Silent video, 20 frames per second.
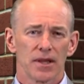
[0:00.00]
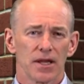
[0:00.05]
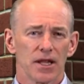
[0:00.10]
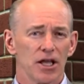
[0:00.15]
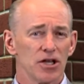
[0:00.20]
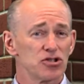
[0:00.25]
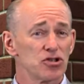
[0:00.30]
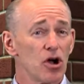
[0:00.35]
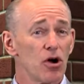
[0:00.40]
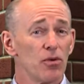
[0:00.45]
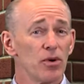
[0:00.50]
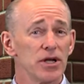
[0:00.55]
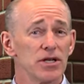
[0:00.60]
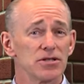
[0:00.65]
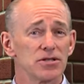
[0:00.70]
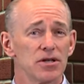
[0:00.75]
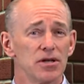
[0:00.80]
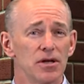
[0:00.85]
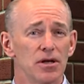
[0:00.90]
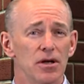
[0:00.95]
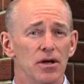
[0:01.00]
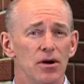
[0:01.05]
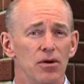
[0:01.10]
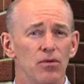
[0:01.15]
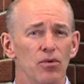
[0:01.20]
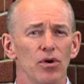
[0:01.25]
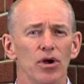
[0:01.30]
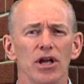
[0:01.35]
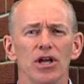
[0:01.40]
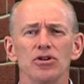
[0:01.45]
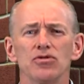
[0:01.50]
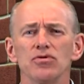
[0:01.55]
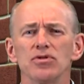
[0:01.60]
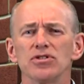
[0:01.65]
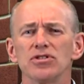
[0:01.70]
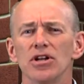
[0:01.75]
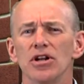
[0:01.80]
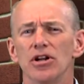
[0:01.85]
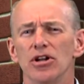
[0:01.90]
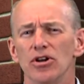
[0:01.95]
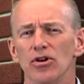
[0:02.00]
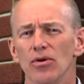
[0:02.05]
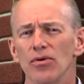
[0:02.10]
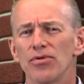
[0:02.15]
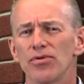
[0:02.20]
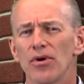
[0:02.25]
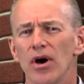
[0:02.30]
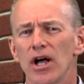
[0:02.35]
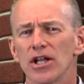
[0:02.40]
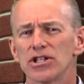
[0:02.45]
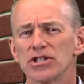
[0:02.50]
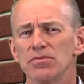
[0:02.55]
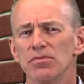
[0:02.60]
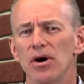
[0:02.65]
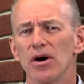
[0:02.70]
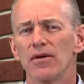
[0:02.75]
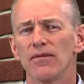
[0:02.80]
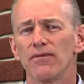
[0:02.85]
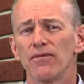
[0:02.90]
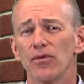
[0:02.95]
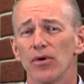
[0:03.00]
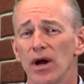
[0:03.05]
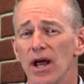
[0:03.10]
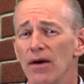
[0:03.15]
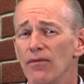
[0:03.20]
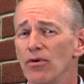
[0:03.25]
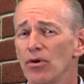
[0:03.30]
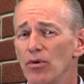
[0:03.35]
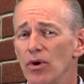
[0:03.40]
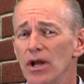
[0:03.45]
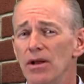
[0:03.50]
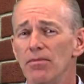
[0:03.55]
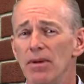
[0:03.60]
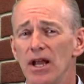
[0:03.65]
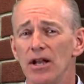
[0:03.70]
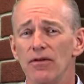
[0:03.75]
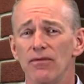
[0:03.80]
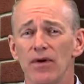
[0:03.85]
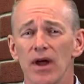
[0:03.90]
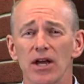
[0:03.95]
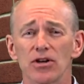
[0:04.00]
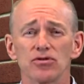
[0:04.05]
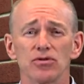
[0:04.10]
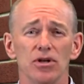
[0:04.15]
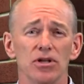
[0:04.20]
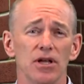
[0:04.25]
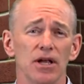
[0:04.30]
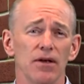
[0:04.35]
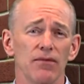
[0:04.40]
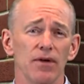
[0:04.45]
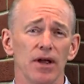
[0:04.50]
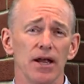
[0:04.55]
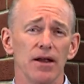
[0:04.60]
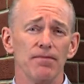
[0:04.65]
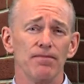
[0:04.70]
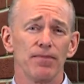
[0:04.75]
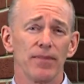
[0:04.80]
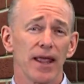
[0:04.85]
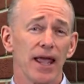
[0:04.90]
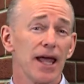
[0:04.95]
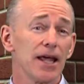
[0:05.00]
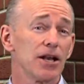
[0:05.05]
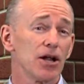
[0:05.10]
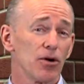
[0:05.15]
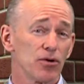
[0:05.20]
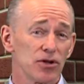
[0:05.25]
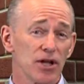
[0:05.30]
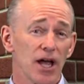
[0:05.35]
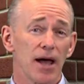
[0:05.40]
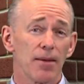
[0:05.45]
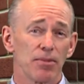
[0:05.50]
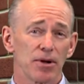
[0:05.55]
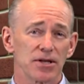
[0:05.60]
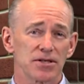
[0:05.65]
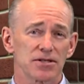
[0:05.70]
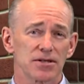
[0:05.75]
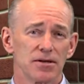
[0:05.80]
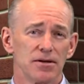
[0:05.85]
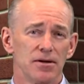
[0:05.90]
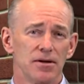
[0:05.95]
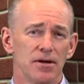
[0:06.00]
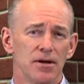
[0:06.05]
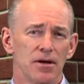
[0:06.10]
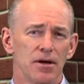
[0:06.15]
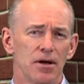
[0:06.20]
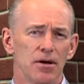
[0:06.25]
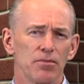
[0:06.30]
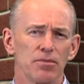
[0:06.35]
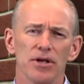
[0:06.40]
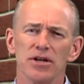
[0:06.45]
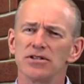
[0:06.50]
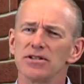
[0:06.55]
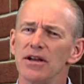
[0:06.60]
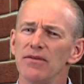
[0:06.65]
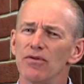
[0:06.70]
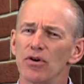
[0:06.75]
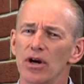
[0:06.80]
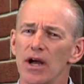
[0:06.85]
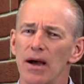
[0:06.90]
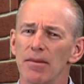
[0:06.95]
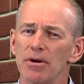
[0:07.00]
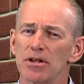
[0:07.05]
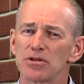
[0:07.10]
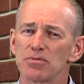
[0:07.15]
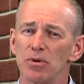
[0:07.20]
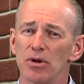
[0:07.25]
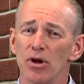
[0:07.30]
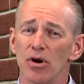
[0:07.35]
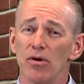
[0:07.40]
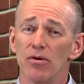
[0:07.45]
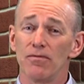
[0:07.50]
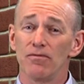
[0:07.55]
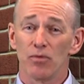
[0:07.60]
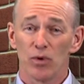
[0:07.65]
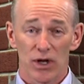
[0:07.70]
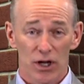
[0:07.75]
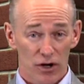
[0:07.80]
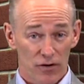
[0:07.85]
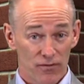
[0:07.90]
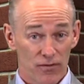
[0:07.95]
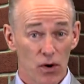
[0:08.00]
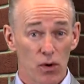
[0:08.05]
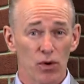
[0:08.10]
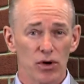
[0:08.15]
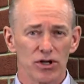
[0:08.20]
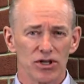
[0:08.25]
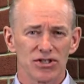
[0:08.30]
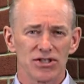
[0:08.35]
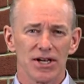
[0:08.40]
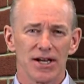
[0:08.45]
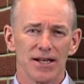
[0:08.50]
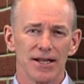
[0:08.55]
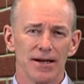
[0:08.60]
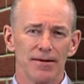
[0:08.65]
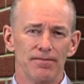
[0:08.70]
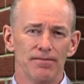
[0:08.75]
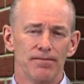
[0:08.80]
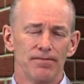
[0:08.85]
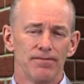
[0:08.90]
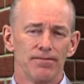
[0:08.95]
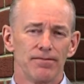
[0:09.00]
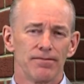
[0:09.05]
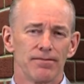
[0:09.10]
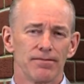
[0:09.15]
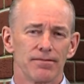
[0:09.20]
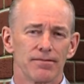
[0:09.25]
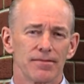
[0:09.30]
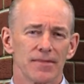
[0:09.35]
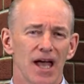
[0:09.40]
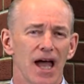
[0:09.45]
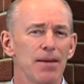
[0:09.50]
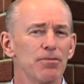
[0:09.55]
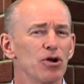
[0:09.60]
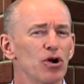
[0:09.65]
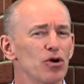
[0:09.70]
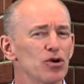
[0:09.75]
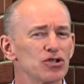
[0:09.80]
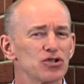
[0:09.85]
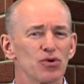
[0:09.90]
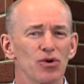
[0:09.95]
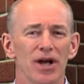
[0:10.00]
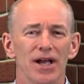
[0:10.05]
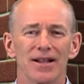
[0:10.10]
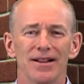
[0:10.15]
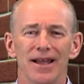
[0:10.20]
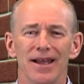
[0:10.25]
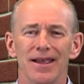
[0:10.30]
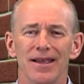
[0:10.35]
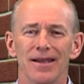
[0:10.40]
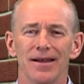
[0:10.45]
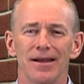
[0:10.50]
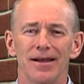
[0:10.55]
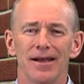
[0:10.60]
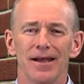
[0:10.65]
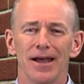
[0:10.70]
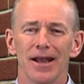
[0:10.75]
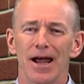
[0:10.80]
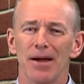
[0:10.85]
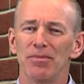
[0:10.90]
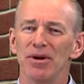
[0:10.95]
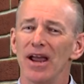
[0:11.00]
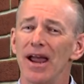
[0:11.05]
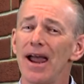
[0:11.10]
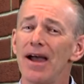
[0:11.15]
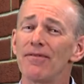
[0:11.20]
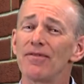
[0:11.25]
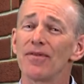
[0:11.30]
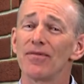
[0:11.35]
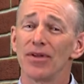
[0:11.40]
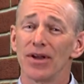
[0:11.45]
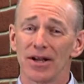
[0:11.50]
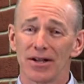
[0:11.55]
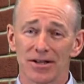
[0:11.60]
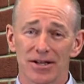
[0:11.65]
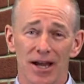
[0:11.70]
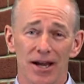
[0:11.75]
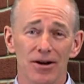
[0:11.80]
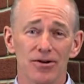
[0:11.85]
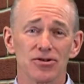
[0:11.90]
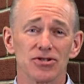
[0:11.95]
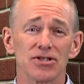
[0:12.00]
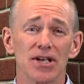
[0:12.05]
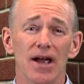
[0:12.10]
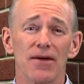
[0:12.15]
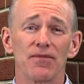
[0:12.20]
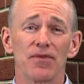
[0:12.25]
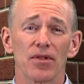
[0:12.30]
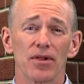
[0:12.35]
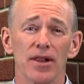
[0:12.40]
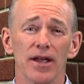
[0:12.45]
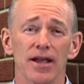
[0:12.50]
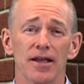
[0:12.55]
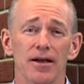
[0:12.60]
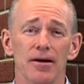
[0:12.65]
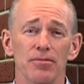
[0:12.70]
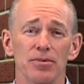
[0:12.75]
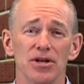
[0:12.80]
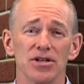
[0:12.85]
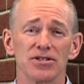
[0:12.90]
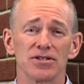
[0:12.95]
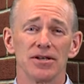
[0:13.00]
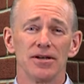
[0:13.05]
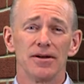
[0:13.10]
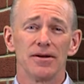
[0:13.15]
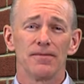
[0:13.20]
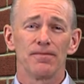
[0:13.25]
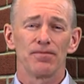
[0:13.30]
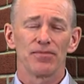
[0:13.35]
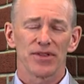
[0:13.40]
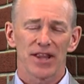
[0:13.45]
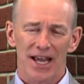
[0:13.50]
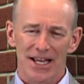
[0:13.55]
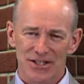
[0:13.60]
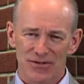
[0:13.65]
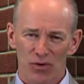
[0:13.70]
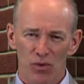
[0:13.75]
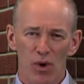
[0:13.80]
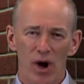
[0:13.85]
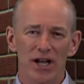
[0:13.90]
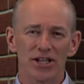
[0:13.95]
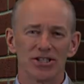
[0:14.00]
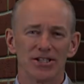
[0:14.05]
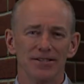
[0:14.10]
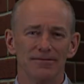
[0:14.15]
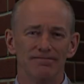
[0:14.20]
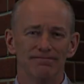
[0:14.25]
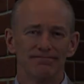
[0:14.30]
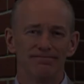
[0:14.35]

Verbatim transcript: As always, we're interested in your thoughts about Forever Green Manufacturing T V and our topics. Please leave your comments below. We look forward to seeing them. I'm your host, Greg Lake, and on behalf of the entire staff of the Lake Companies, thanks for watching.